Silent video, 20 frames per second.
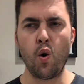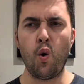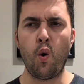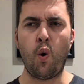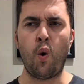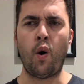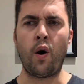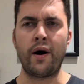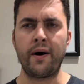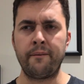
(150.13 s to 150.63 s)

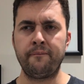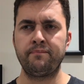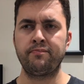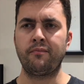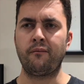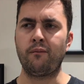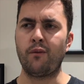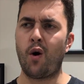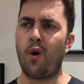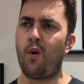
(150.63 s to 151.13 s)

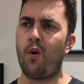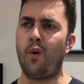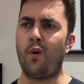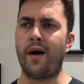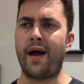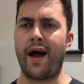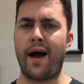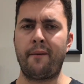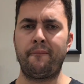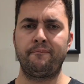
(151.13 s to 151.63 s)
Oh
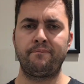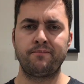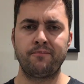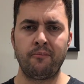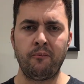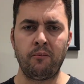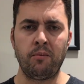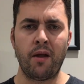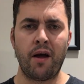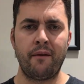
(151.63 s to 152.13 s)
yeah.
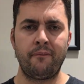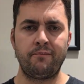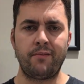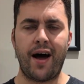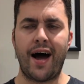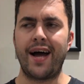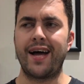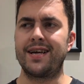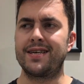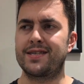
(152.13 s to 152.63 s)

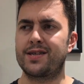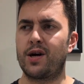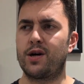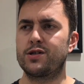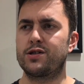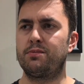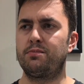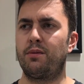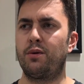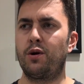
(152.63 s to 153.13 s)
That has
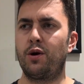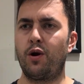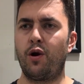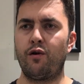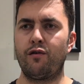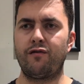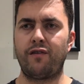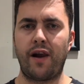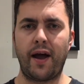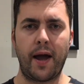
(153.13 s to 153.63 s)
got some
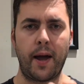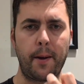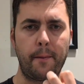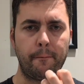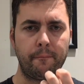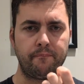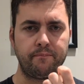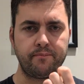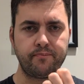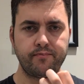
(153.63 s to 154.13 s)
lovely,
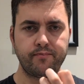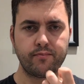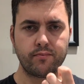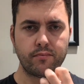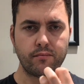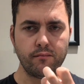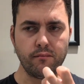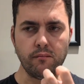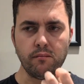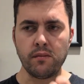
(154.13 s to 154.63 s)

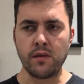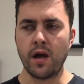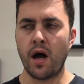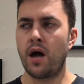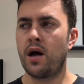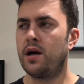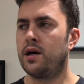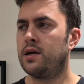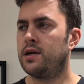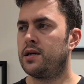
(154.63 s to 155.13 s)
I
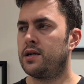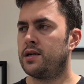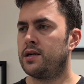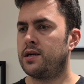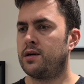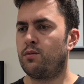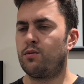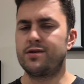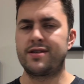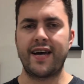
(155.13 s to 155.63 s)

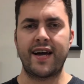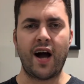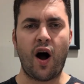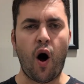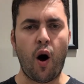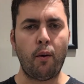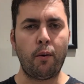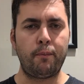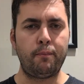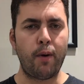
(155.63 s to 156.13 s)
wouldn't say
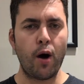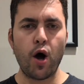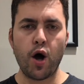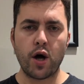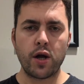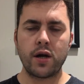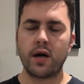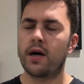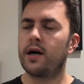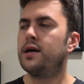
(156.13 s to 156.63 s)
hop
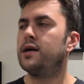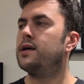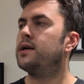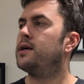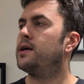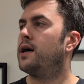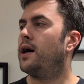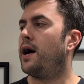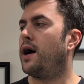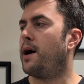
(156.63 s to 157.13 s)
burn,
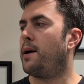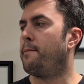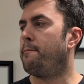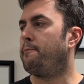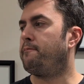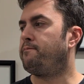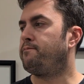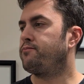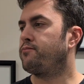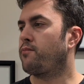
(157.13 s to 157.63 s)

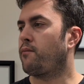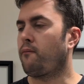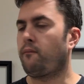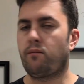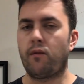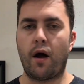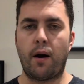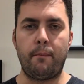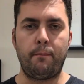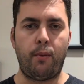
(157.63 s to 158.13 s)

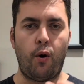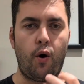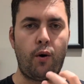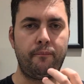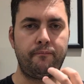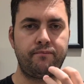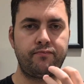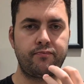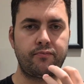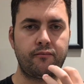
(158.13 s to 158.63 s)

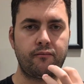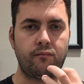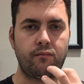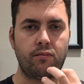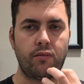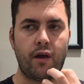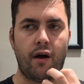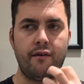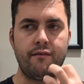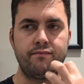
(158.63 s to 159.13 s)
but
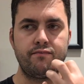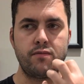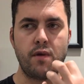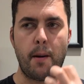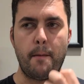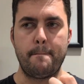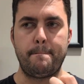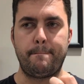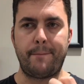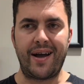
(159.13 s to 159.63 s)

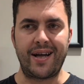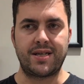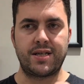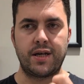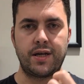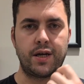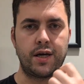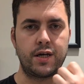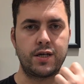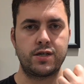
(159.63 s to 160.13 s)

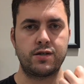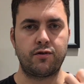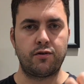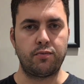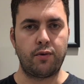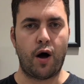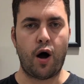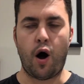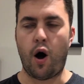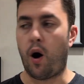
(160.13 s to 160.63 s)
bitterness
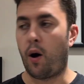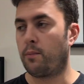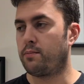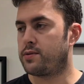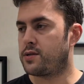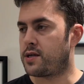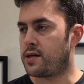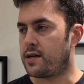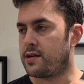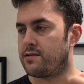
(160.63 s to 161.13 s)
from the
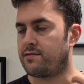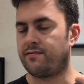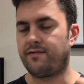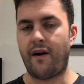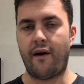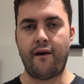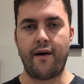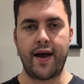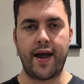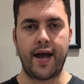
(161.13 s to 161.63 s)
hops. It's
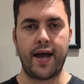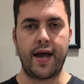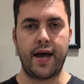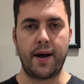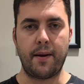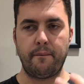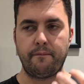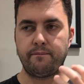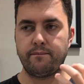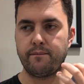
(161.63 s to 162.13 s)

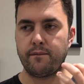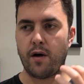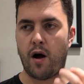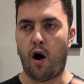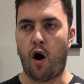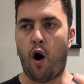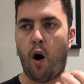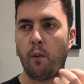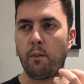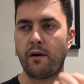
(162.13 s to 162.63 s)
very
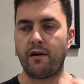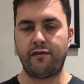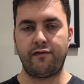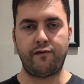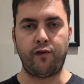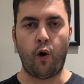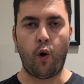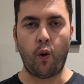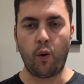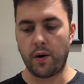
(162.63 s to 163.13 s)
hop
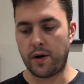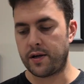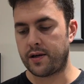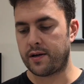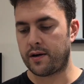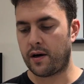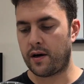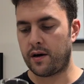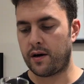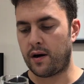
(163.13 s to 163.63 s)

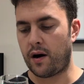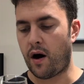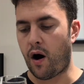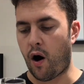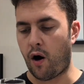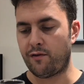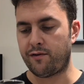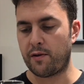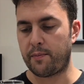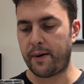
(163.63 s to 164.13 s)
forward
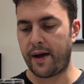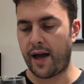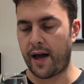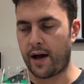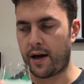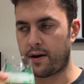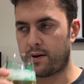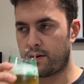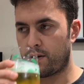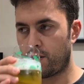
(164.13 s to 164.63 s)
of a
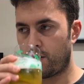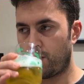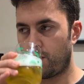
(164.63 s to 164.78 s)
beer.